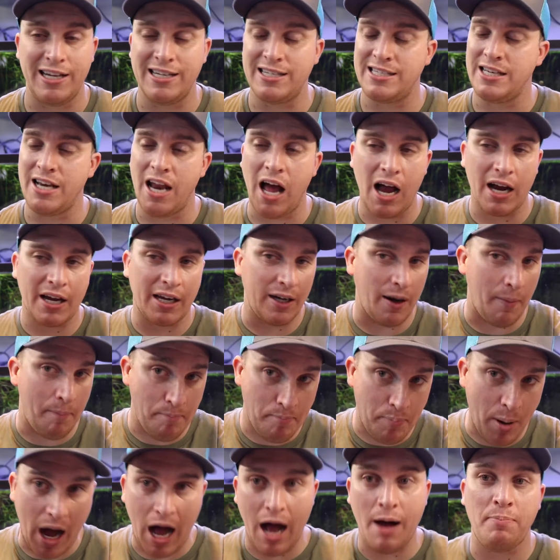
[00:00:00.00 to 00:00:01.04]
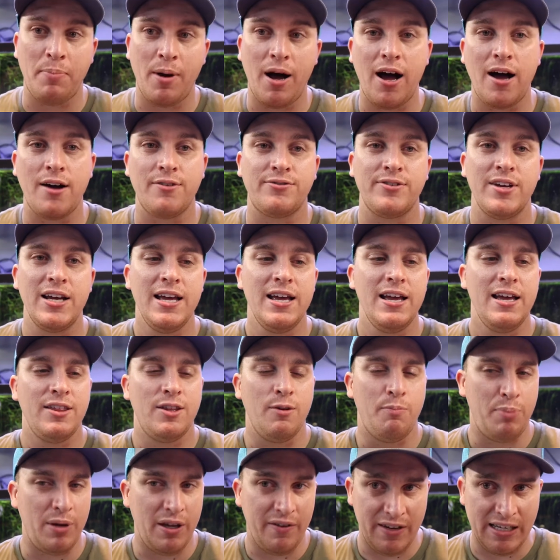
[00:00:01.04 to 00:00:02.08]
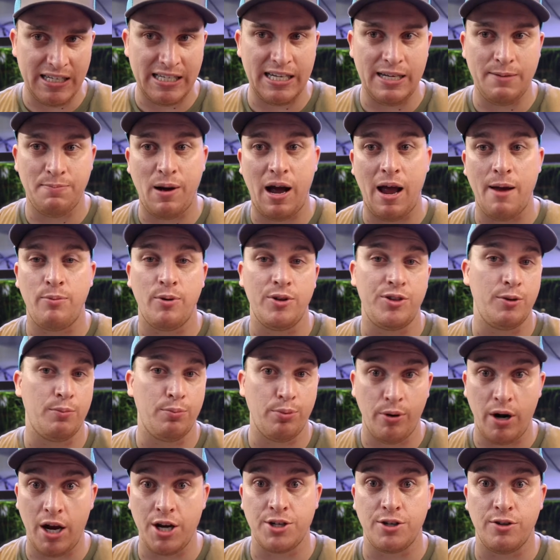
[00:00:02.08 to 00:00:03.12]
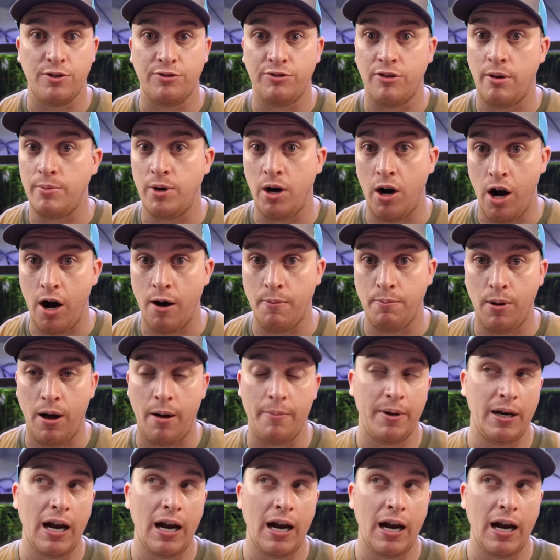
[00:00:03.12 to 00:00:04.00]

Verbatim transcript: It's not going to pop off the PVC pipe with the pressure from your air pump.